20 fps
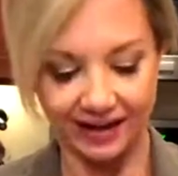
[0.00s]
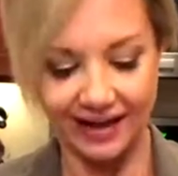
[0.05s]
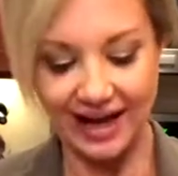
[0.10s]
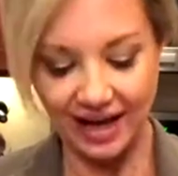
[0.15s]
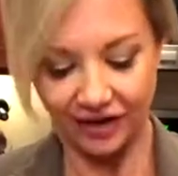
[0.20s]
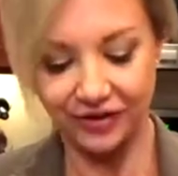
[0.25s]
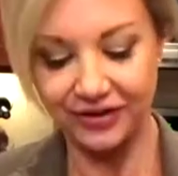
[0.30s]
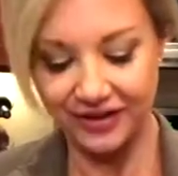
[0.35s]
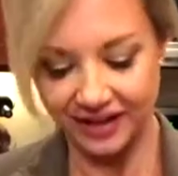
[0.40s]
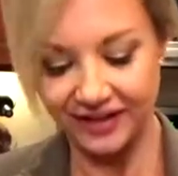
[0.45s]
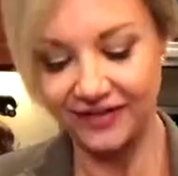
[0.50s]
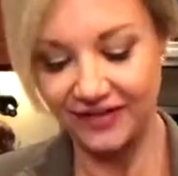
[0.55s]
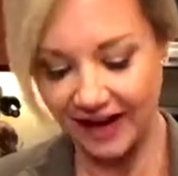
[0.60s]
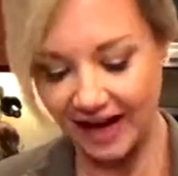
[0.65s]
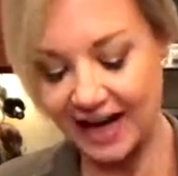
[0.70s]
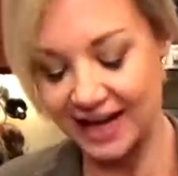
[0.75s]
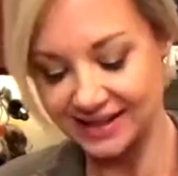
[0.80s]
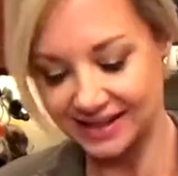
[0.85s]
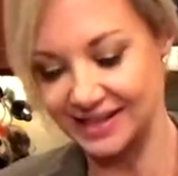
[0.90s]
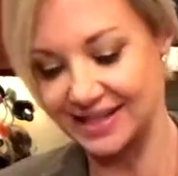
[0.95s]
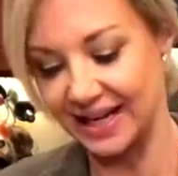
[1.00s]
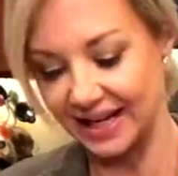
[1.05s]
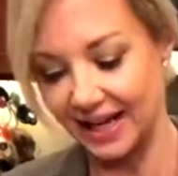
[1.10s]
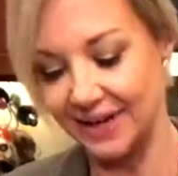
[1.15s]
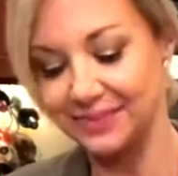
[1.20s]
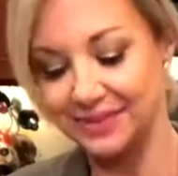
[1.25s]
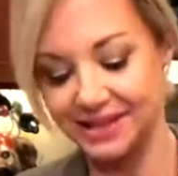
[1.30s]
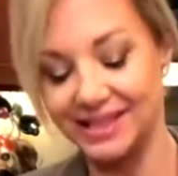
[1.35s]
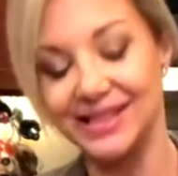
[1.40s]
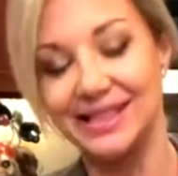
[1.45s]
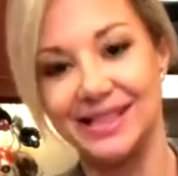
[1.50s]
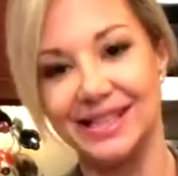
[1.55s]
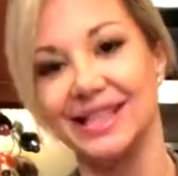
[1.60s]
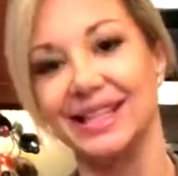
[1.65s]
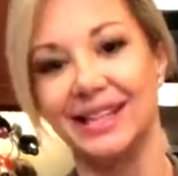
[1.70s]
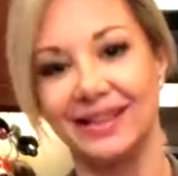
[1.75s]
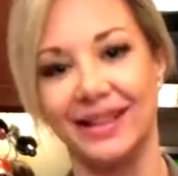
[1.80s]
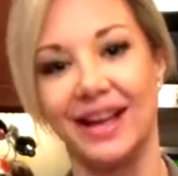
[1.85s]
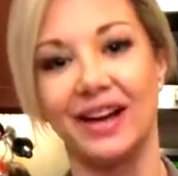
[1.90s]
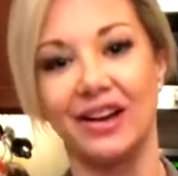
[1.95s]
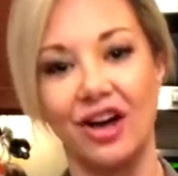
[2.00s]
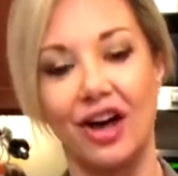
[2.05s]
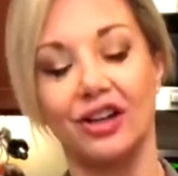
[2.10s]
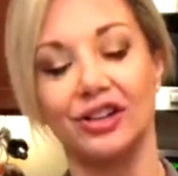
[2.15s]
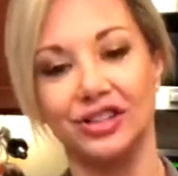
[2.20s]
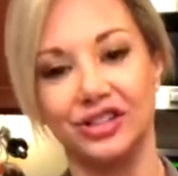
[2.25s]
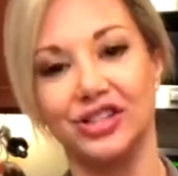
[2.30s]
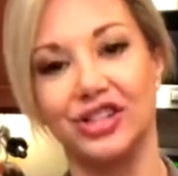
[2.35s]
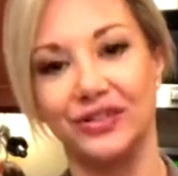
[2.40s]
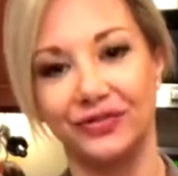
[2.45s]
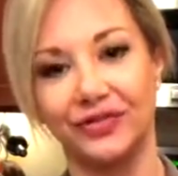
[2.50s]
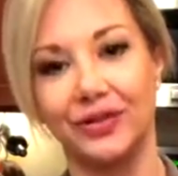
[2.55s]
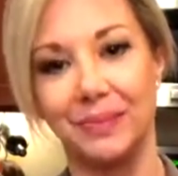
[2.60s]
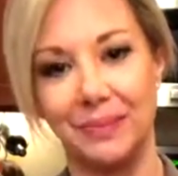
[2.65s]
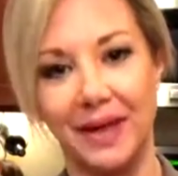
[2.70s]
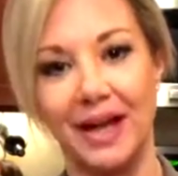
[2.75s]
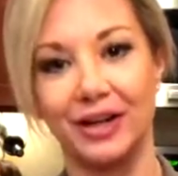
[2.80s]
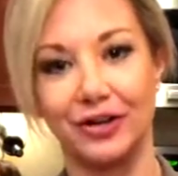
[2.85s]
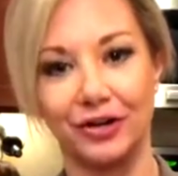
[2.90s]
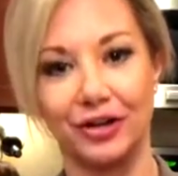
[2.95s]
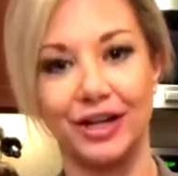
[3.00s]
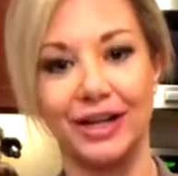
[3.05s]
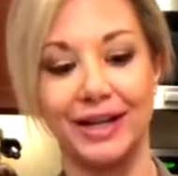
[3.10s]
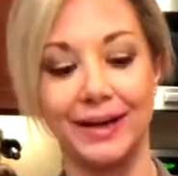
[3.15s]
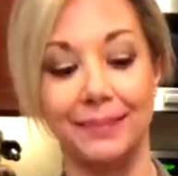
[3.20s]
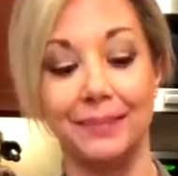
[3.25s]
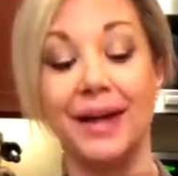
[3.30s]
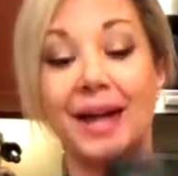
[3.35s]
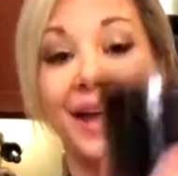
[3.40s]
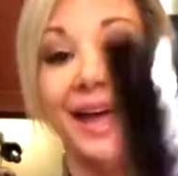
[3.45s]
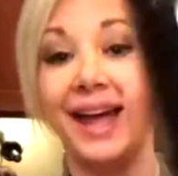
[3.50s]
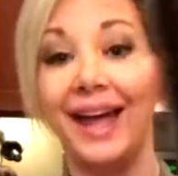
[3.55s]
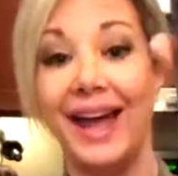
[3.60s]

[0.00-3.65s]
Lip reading: healthy fats, that MCT and that collagen from that cream,